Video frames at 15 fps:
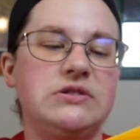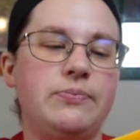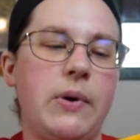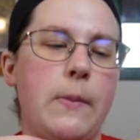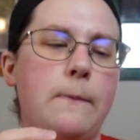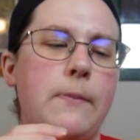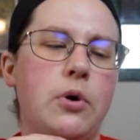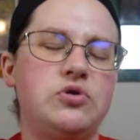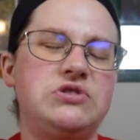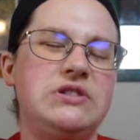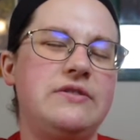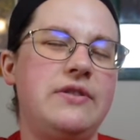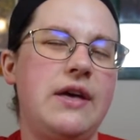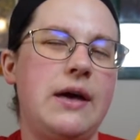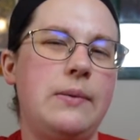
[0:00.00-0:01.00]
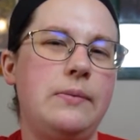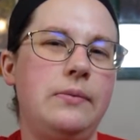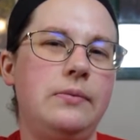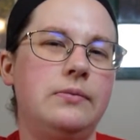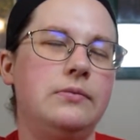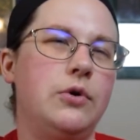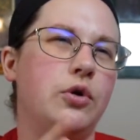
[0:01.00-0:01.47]
but most of them,
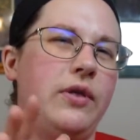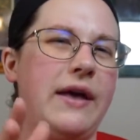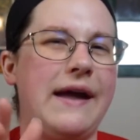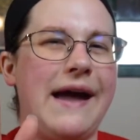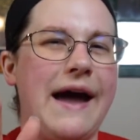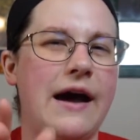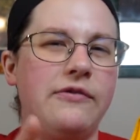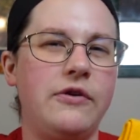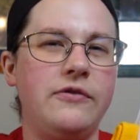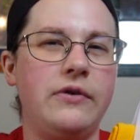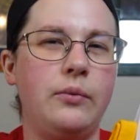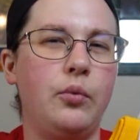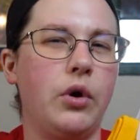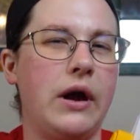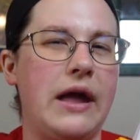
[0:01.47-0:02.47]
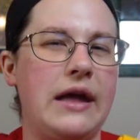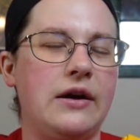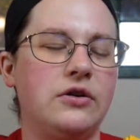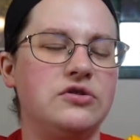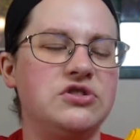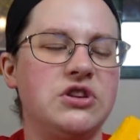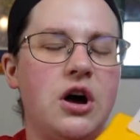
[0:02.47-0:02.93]
or like half of them, were
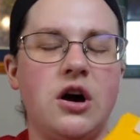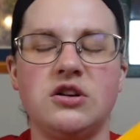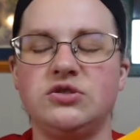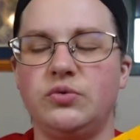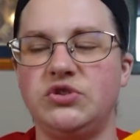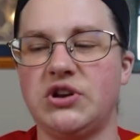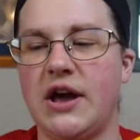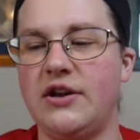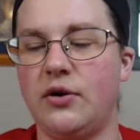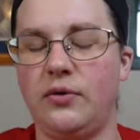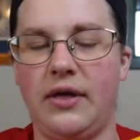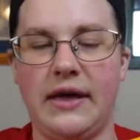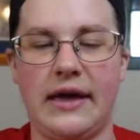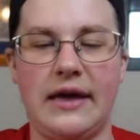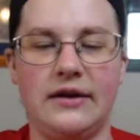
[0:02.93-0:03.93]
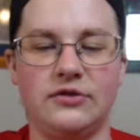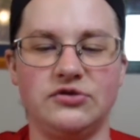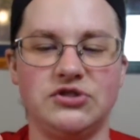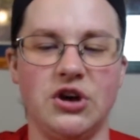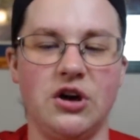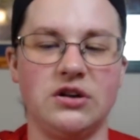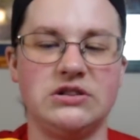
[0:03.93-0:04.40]
ankle socks, which I don't like ankle
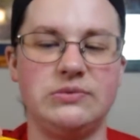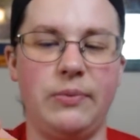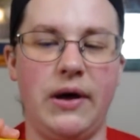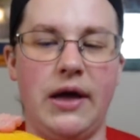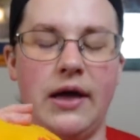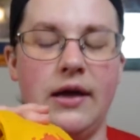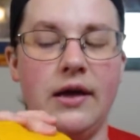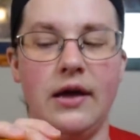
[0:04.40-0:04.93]
socks, but